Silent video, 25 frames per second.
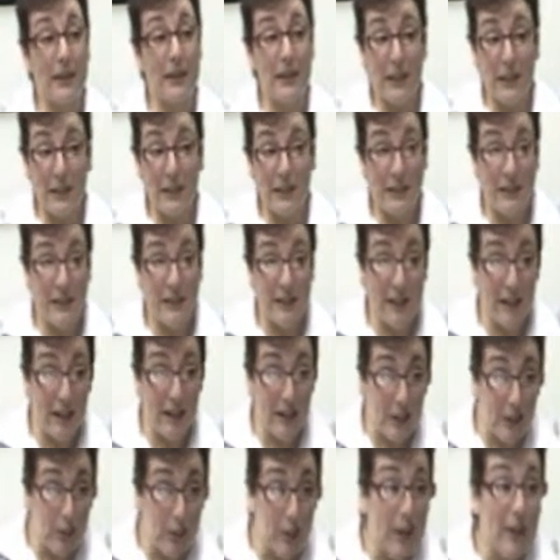is
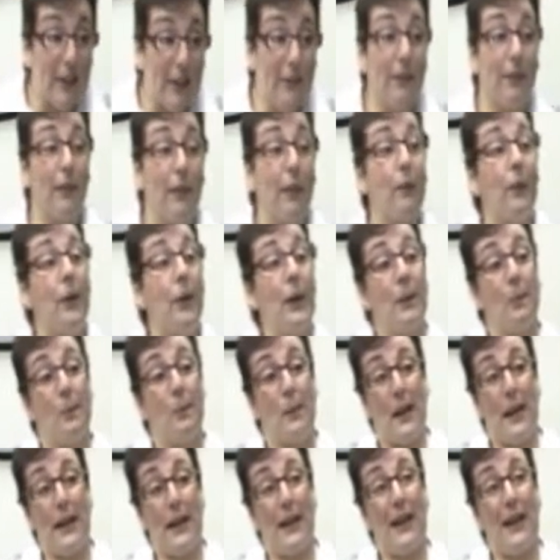another way of going
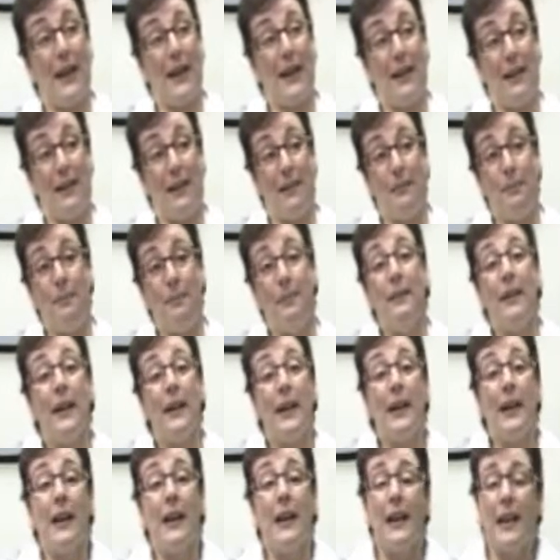about it.
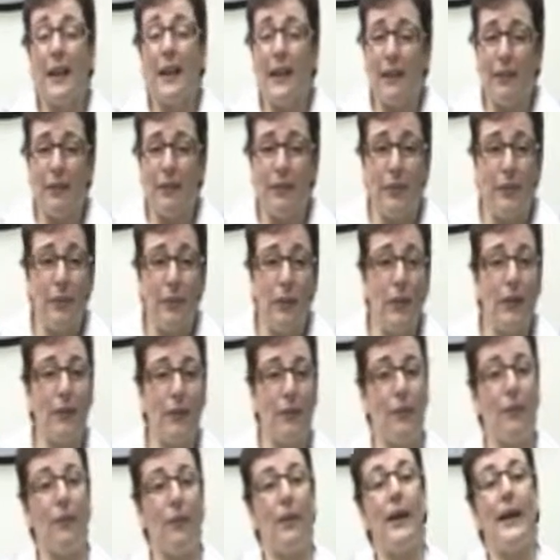If the
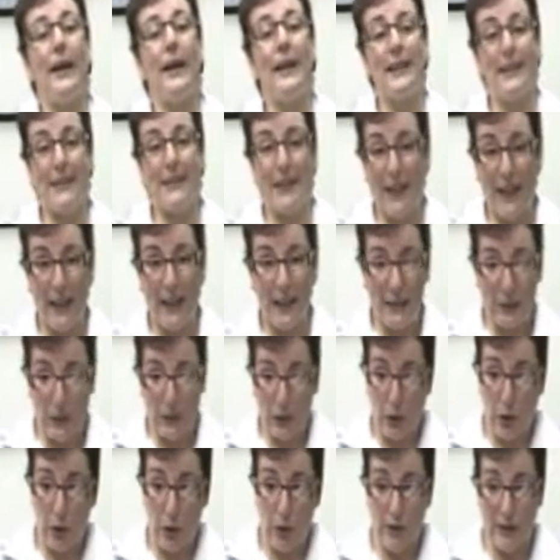referee is hard to
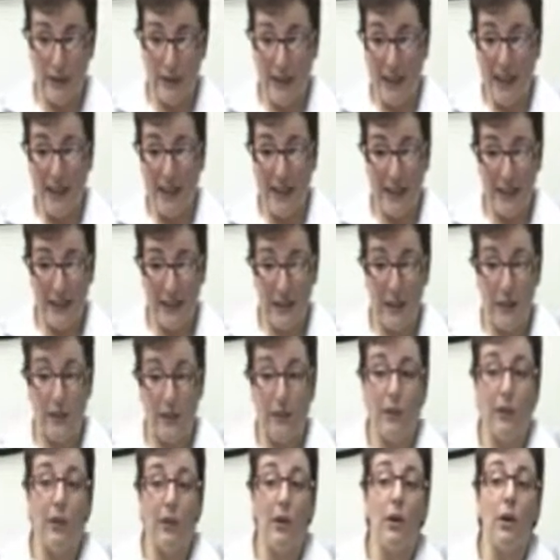contact
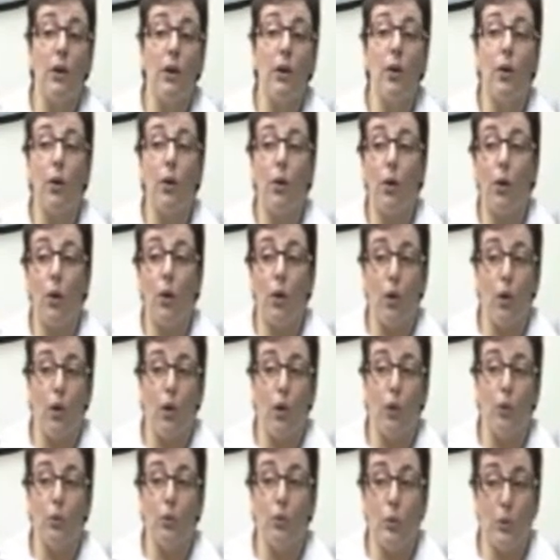
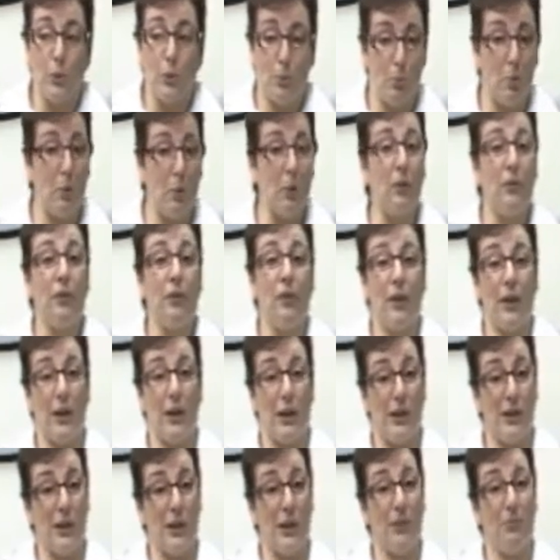or would prefer
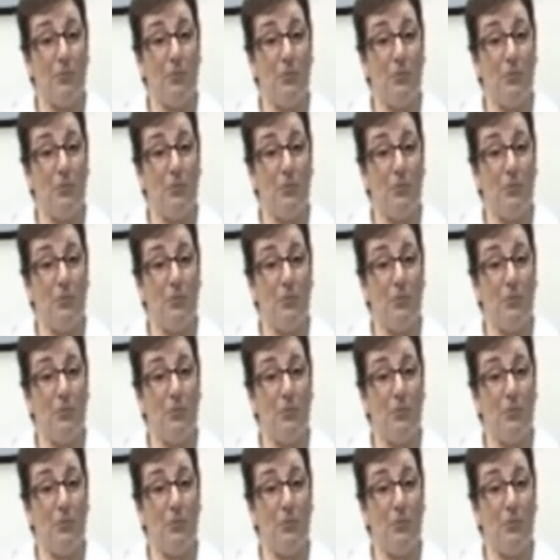to